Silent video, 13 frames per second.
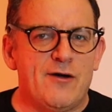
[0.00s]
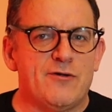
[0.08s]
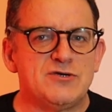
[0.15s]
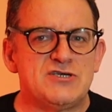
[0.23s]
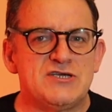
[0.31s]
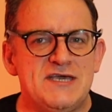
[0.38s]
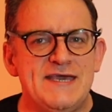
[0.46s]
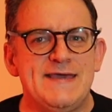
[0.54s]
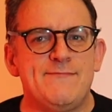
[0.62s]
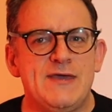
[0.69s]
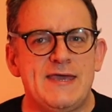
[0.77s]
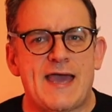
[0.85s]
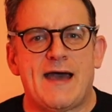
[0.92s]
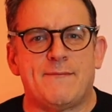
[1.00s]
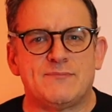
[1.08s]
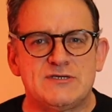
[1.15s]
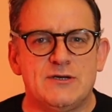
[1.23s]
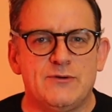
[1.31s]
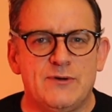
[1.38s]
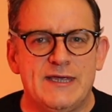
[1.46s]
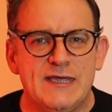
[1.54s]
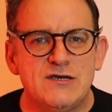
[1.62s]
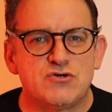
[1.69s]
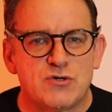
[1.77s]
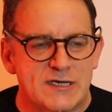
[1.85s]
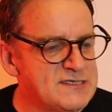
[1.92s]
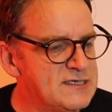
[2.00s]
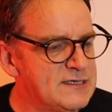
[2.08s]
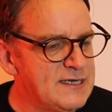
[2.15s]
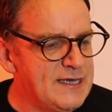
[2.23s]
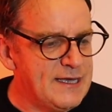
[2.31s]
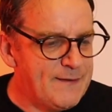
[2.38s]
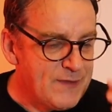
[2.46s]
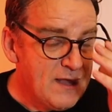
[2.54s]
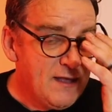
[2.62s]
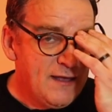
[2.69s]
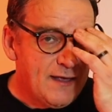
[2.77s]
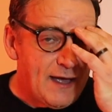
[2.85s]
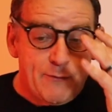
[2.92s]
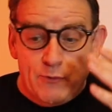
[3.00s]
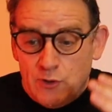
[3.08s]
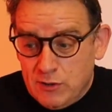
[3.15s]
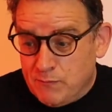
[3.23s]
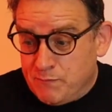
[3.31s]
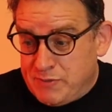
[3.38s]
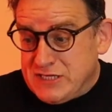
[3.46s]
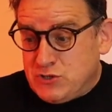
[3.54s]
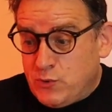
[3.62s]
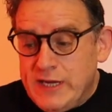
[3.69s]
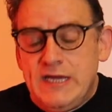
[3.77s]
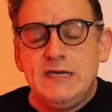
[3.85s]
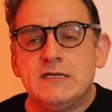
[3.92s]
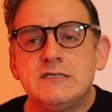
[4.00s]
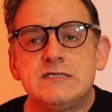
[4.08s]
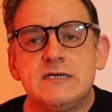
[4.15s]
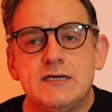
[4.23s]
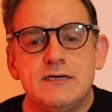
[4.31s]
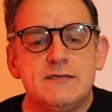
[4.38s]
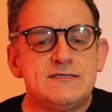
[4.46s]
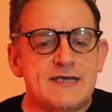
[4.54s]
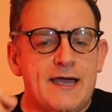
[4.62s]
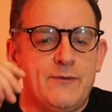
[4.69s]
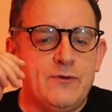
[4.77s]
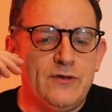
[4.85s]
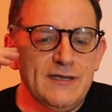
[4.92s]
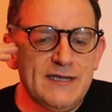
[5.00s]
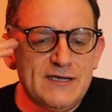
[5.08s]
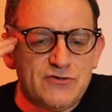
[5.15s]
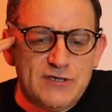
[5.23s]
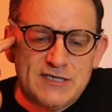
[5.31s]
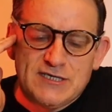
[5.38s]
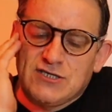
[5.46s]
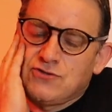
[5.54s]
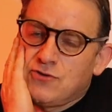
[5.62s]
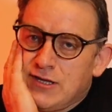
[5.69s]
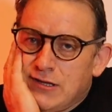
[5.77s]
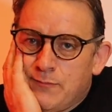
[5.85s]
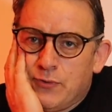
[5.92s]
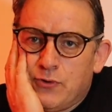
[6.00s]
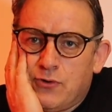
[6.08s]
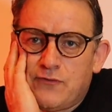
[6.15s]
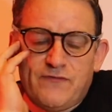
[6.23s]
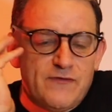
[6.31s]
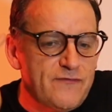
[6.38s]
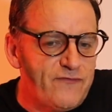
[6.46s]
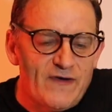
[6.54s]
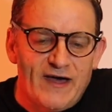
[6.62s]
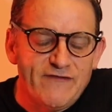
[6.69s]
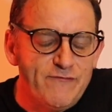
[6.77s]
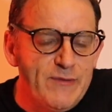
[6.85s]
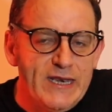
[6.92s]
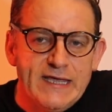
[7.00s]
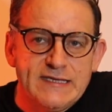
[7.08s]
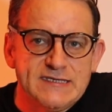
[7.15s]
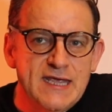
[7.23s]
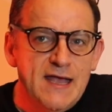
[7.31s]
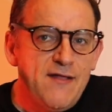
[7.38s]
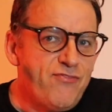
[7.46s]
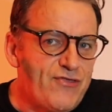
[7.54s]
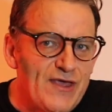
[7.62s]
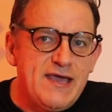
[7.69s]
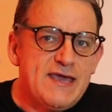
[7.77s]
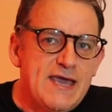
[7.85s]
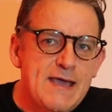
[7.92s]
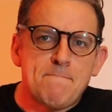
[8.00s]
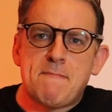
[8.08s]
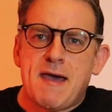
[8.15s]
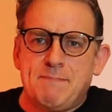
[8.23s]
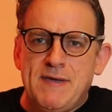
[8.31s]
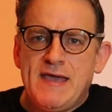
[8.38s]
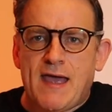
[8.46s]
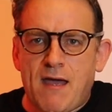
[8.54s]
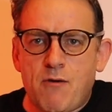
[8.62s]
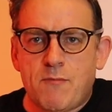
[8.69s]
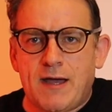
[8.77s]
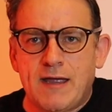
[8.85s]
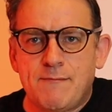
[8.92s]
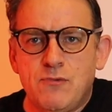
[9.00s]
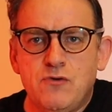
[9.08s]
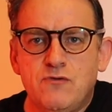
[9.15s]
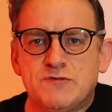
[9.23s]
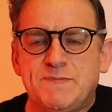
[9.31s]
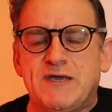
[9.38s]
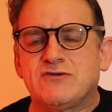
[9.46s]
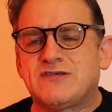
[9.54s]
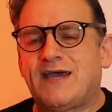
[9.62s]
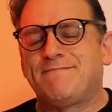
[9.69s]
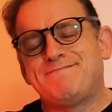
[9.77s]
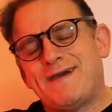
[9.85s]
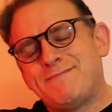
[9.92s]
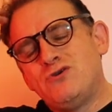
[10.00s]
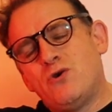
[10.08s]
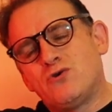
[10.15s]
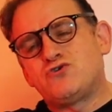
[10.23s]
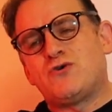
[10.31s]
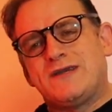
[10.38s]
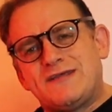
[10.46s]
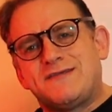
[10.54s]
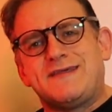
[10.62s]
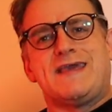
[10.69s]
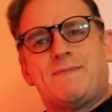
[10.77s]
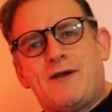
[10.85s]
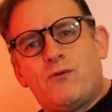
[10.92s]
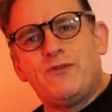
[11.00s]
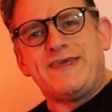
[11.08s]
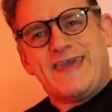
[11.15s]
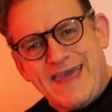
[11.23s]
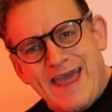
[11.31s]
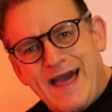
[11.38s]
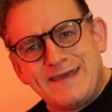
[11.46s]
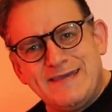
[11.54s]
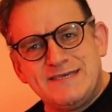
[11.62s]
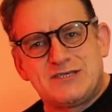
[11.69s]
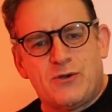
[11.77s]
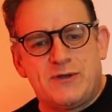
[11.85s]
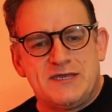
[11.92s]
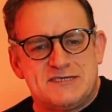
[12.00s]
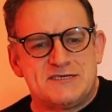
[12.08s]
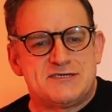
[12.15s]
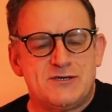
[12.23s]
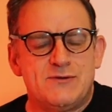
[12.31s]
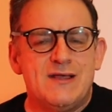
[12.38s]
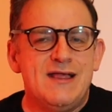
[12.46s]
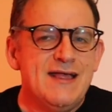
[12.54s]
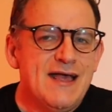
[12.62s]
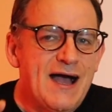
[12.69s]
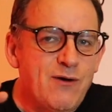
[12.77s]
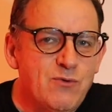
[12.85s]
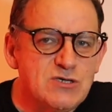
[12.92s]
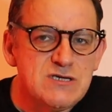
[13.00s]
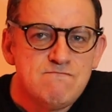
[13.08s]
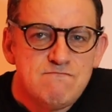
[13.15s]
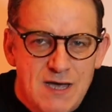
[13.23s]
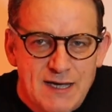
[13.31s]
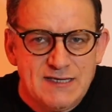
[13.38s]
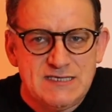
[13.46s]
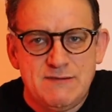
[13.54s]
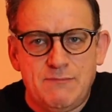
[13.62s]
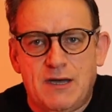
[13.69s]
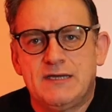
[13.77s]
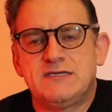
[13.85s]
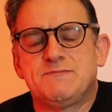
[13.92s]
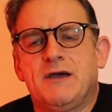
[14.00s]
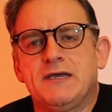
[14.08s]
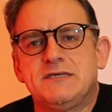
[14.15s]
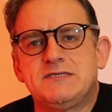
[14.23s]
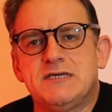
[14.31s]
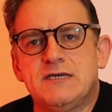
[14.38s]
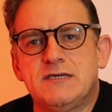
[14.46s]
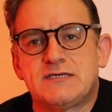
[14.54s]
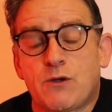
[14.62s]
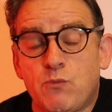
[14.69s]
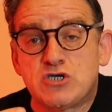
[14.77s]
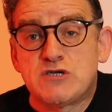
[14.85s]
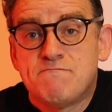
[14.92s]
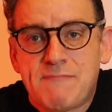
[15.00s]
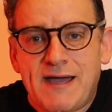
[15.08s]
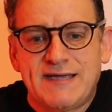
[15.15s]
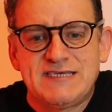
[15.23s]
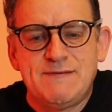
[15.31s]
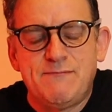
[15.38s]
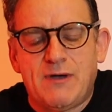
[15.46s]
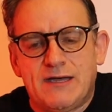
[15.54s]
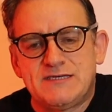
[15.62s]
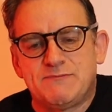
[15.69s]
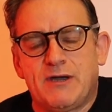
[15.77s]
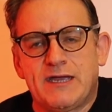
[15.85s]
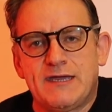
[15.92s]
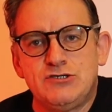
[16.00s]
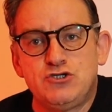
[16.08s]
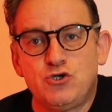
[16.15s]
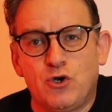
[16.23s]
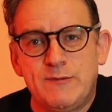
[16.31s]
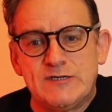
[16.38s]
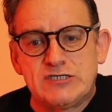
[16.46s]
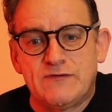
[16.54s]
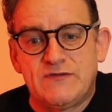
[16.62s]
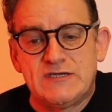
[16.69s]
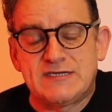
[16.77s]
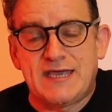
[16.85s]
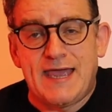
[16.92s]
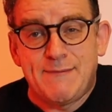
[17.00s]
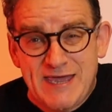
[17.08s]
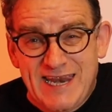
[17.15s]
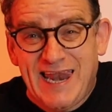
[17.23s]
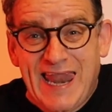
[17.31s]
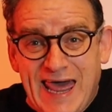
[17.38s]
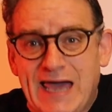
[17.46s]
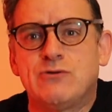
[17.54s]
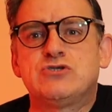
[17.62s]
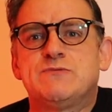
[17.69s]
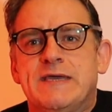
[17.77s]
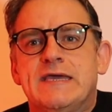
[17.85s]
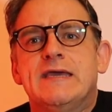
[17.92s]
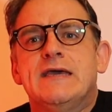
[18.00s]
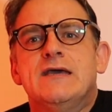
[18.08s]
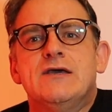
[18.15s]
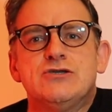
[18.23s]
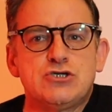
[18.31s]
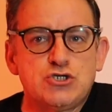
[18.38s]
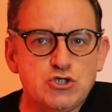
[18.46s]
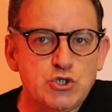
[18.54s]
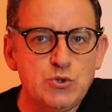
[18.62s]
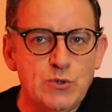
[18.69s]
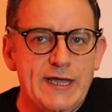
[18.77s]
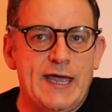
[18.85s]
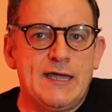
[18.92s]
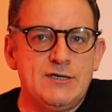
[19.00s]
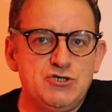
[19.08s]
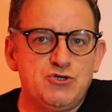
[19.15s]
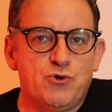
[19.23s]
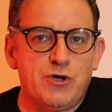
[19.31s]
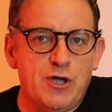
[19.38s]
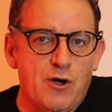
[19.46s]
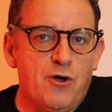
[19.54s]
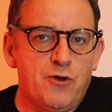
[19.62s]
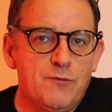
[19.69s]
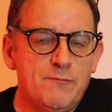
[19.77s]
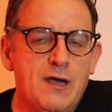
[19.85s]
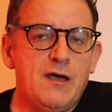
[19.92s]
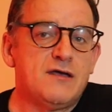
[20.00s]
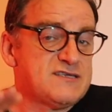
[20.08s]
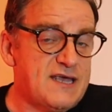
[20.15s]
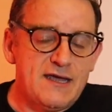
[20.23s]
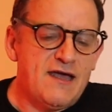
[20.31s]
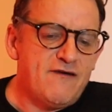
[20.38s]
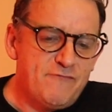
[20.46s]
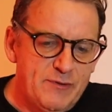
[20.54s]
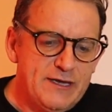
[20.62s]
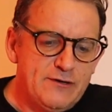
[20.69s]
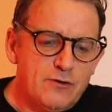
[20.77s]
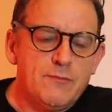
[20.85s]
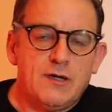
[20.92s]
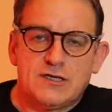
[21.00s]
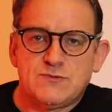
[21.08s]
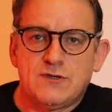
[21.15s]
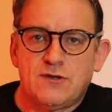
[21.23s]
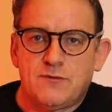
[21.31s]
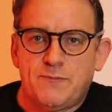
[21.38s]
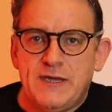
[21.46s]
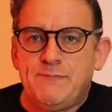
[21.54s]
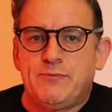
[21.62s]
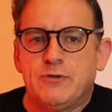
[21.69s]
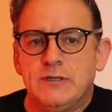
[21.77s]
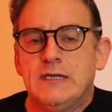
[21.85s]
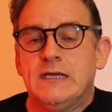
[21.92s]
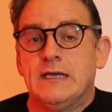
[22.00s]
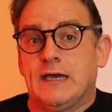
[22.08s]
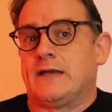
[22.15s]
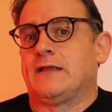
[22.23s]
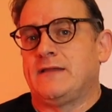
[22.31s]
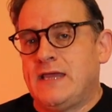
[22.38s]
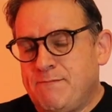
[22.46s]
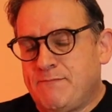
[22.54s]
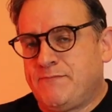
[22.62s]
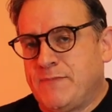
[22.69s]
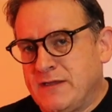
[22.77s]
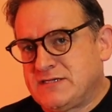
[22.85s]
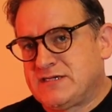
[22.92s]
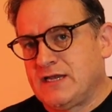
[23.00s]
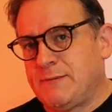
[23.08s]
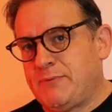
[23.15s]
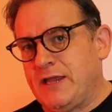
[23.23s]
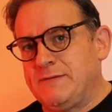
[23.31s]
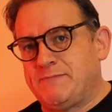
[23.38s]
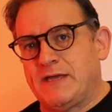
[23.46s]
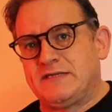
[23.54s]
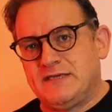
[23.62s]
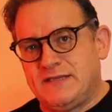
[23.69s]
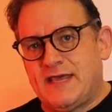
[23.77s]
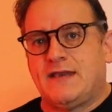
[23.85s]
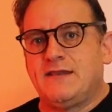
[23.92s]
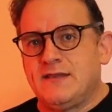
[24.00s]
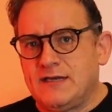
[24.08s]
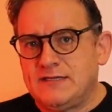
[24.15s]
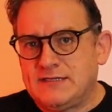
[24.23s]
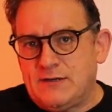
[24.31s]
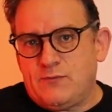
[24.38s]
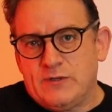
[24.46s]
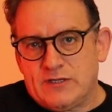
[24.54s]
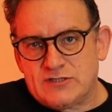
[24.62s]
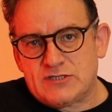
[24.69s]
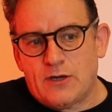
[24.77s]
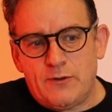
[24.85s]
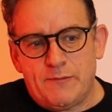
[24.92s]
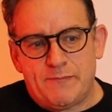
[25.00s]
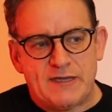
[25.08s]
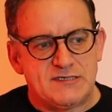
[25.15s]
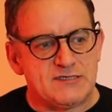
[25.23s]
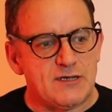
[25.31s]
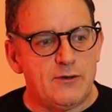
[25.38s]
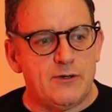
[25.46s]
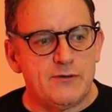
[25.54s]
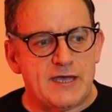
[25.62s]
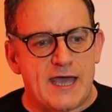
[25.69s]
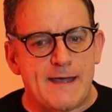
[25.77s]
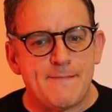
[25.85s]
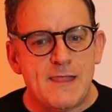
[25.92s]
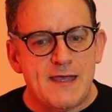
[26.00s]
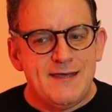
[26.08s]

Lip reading: on to keep me absolutely interested here. I will, between turns, I will literally study the board for 5 minutes, thinking, mapping out my moves, because I'm not trying to think about what the AI is going to do. I want to maximise my turns. I want to maximise my enjoyment of this game. It allows me to truly enjoy On Mars. I have played On Mars with other people, and it certainly played better then than it did with the base solo game.